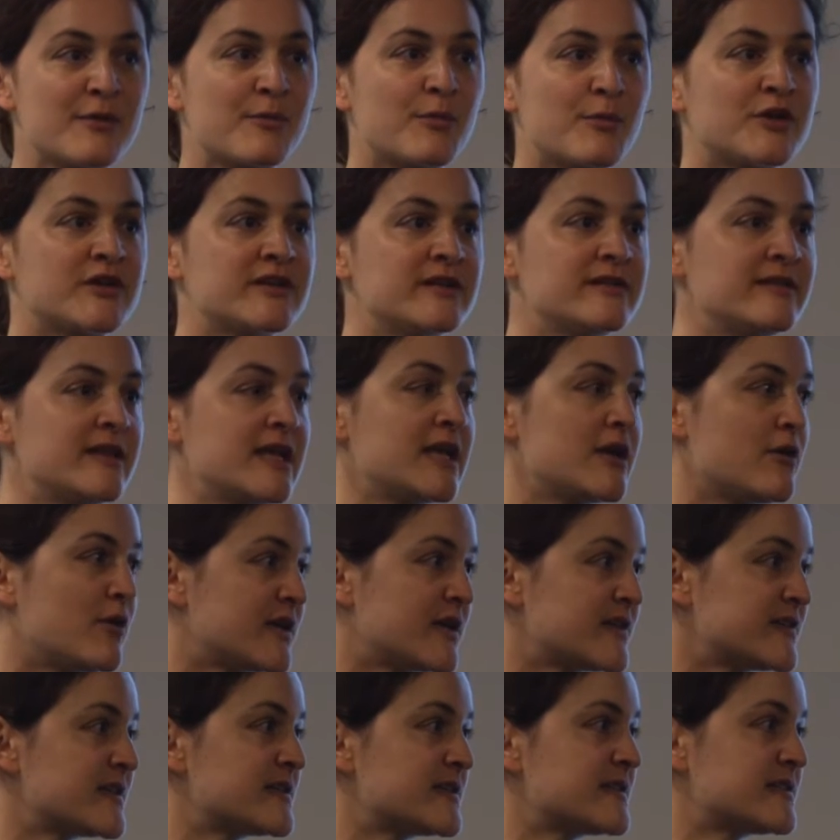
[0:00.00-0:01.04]
But in the
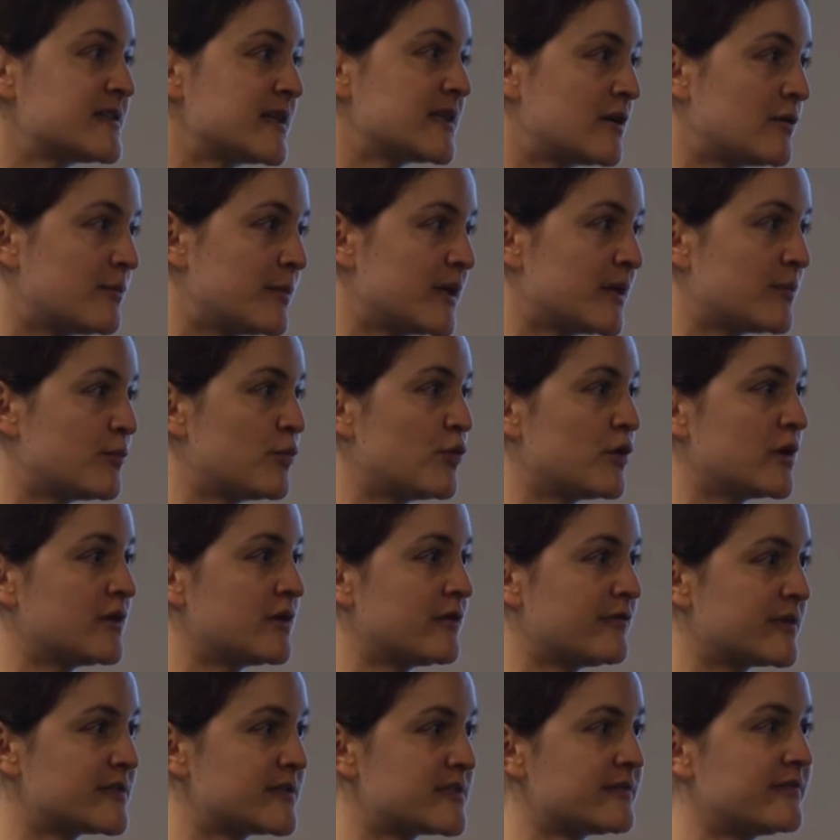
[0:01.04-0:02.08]
US, it's still a bit more
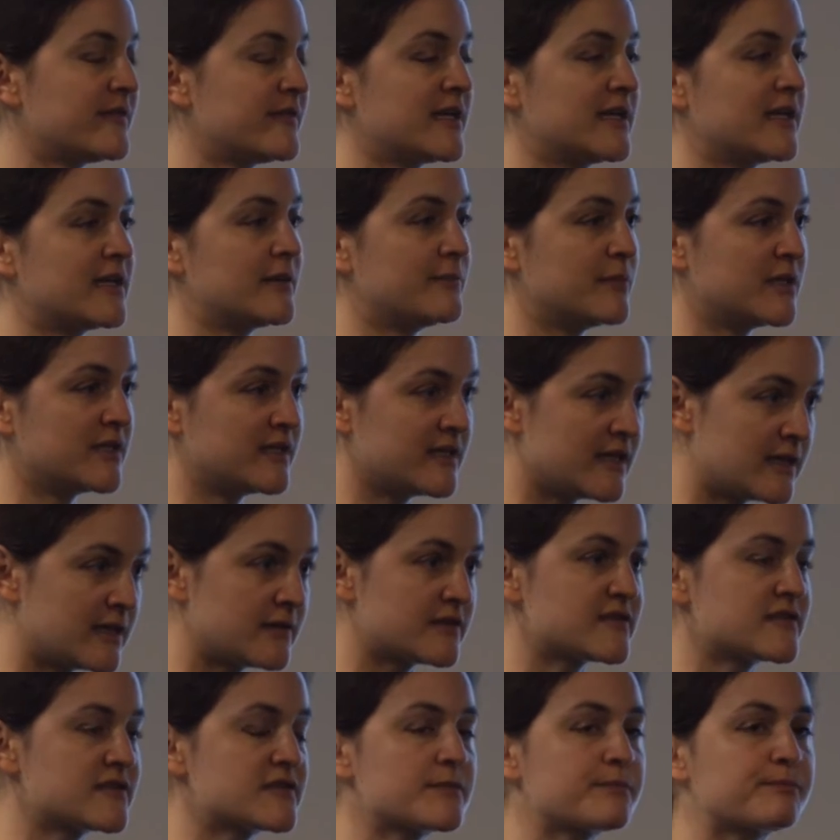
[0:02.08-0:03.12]
innovative, and it
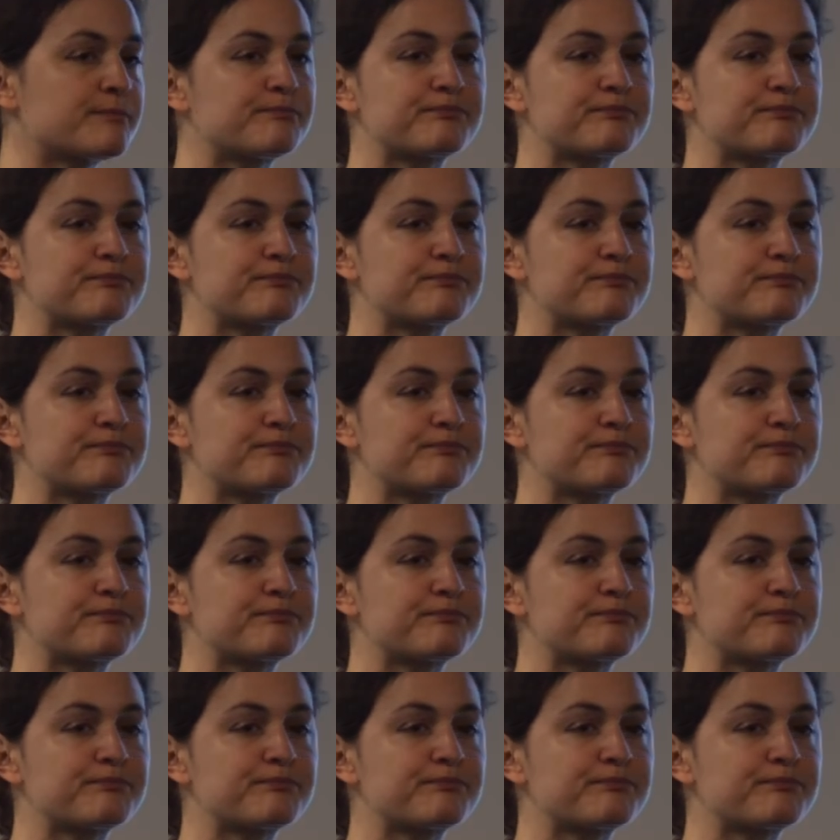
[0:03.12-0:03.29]
needs